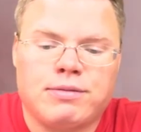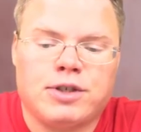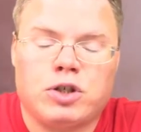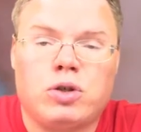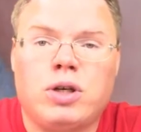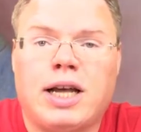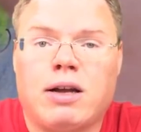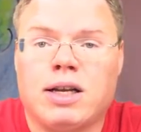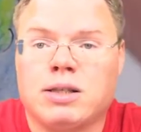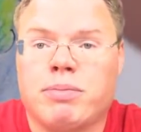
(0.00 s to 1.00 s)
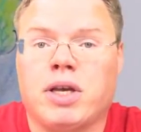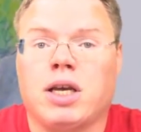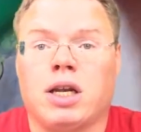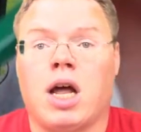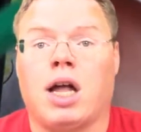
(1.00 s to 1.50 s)
stood out as
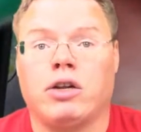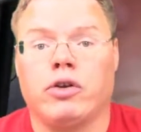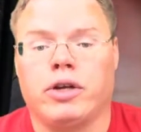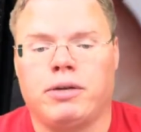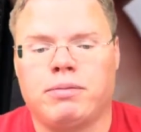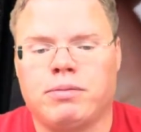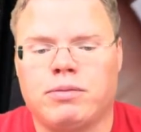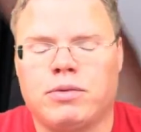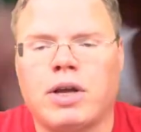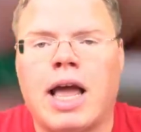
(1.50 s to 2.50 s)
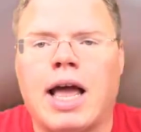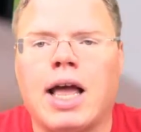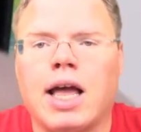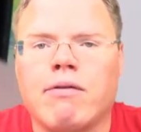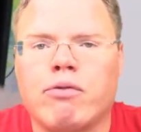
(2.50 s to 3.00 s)
being not good
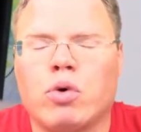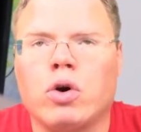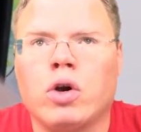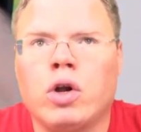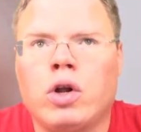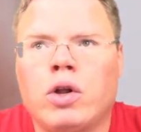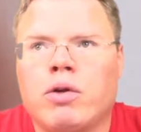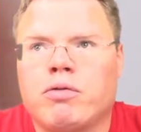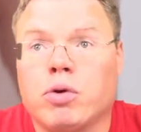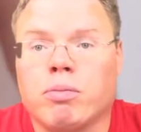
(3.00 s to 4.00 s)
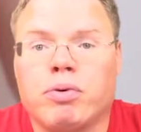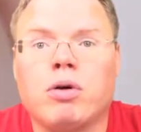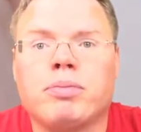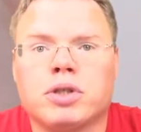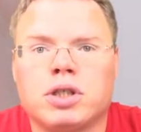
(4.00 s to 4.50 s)
for the
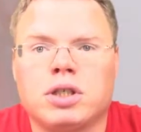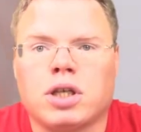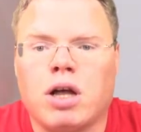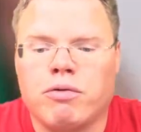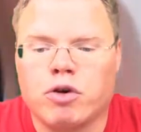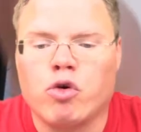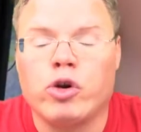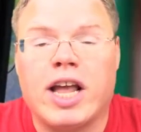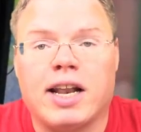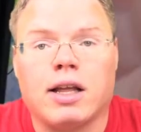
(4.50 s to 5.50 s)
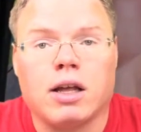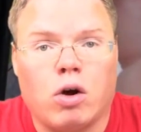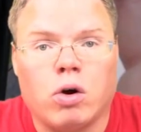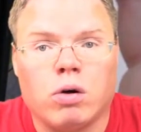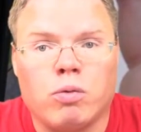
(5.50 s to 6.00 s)
purposes of creating
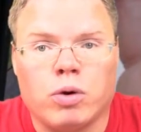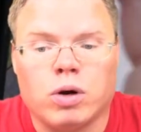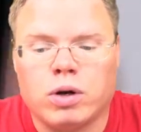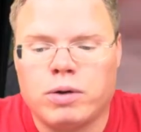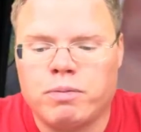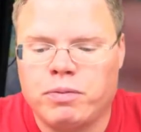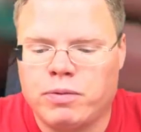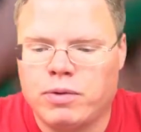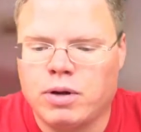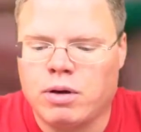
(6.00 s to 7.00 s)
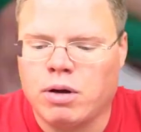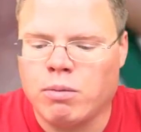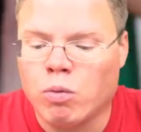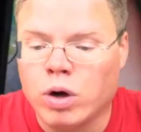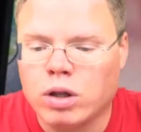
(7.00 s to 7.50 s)
artwork.
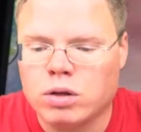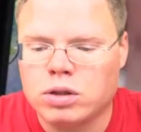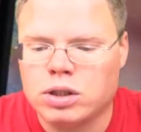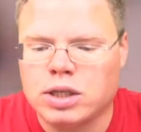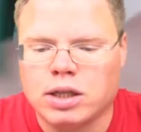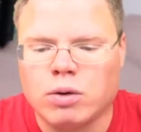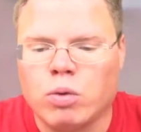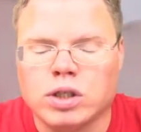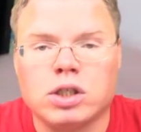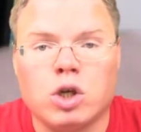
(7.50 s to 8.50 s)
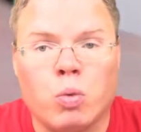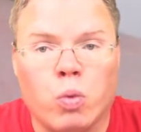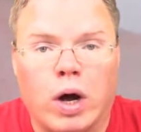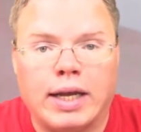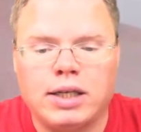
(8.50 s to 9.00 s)
One of those is that there wasn't a
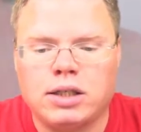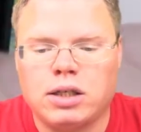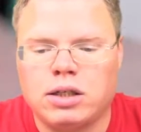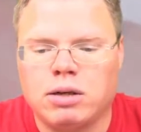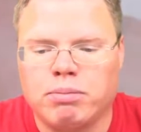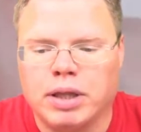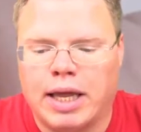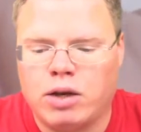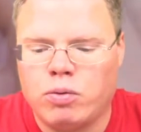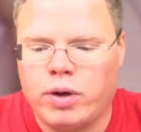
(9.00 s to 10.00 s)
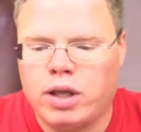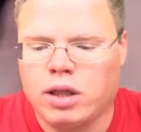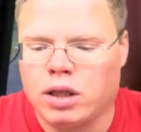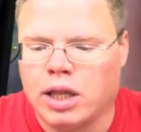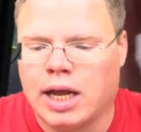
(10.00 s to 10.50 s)
white to blend with.
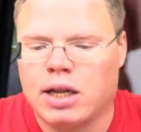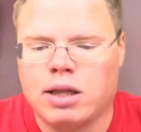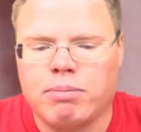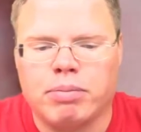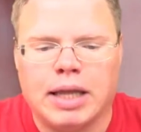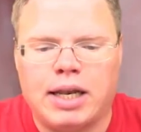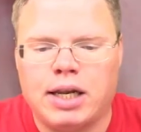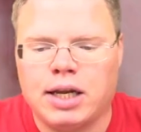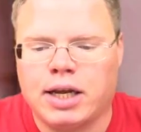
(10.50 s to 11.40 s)
A lot of the blending